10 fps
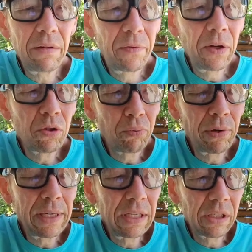Feels
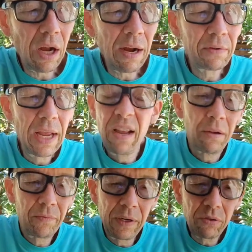pretty soft,
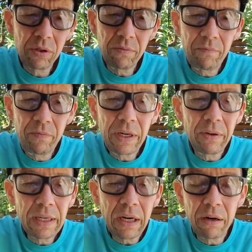feels
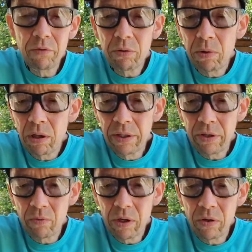very comfortable on the
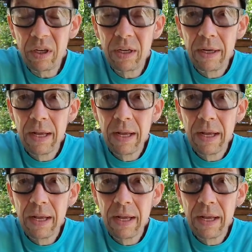road,